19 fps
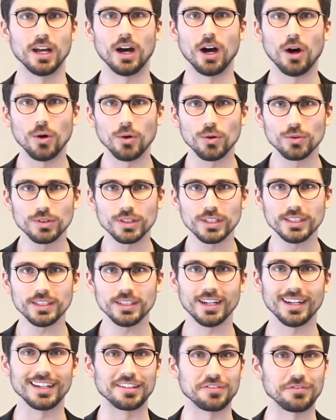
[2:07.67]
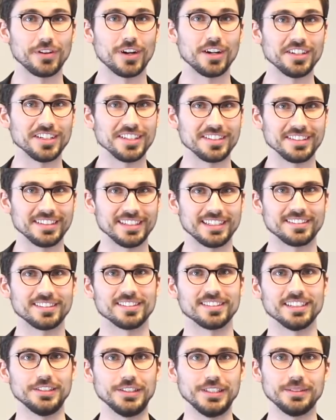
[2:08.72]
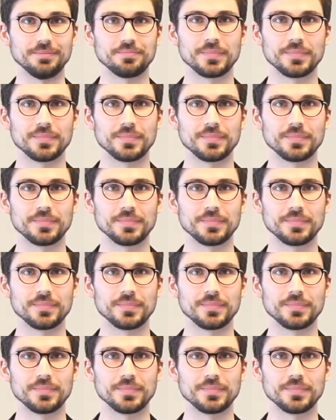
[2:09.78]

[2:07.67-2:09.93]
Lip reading: only as far as necessary.